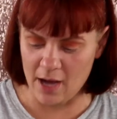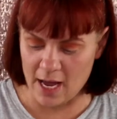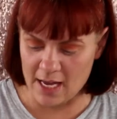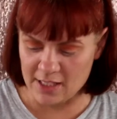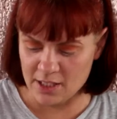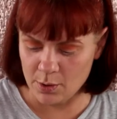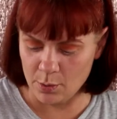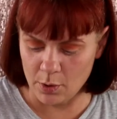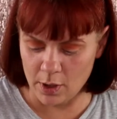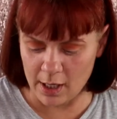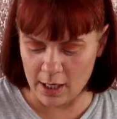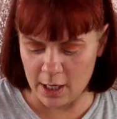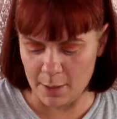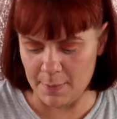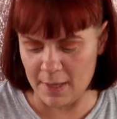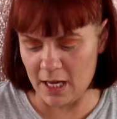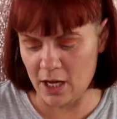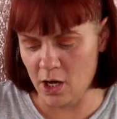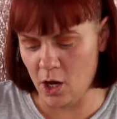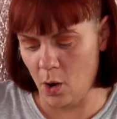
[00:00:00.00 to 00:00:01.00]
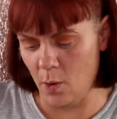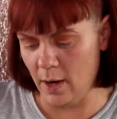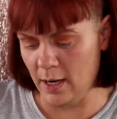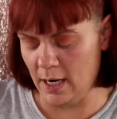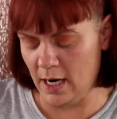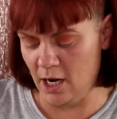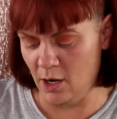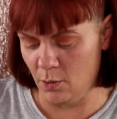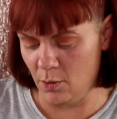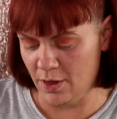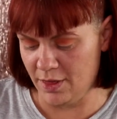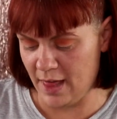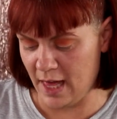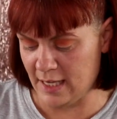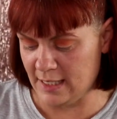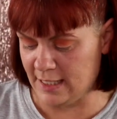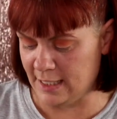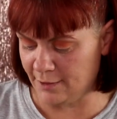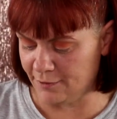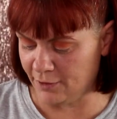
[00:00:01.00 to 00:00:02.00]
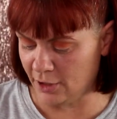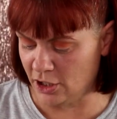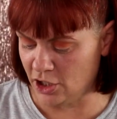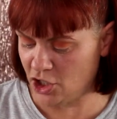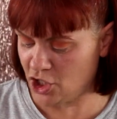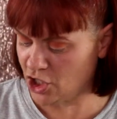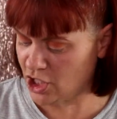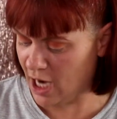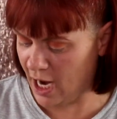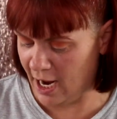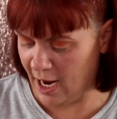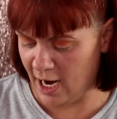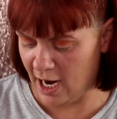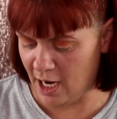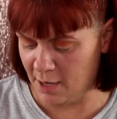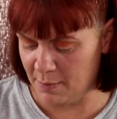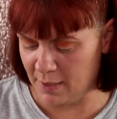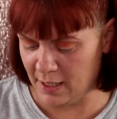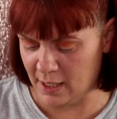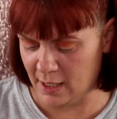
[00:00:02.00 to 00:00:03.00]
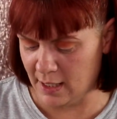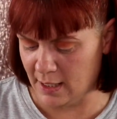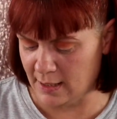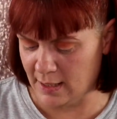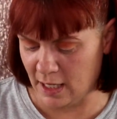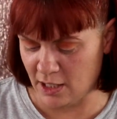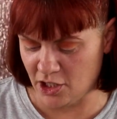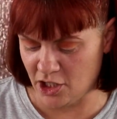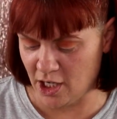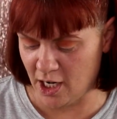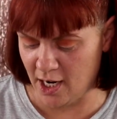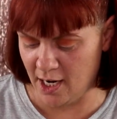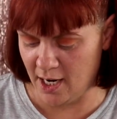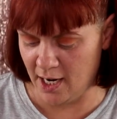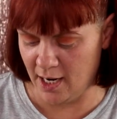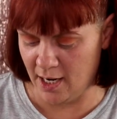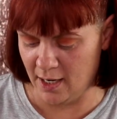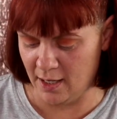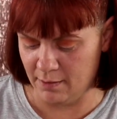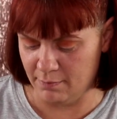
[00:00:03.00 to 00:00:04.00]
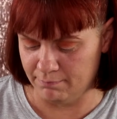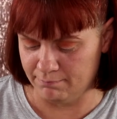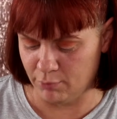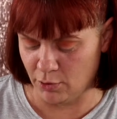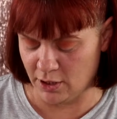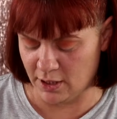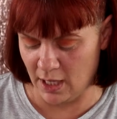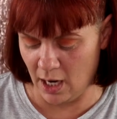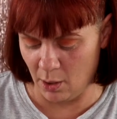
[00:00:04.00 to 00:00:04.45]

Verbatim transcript: you guys, so we're gonna be going in with a different shade because that shade was